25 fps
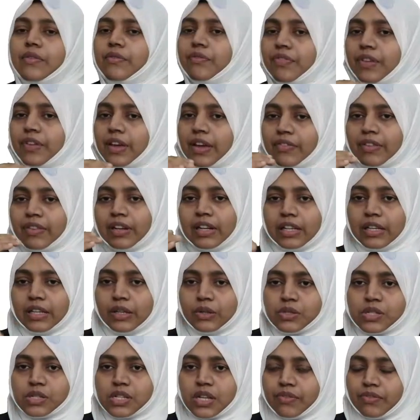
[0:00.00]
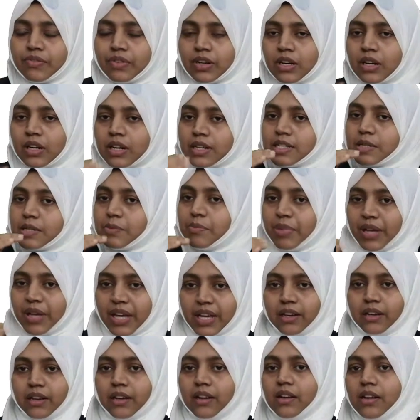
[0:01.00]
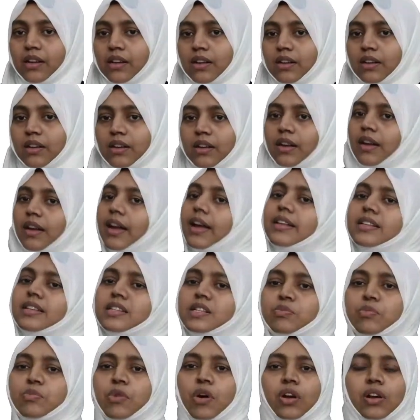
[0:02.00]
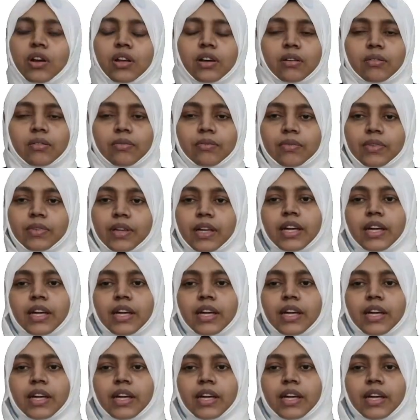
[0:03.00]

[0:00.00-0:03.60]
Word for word: we will use the words bigger and smaller.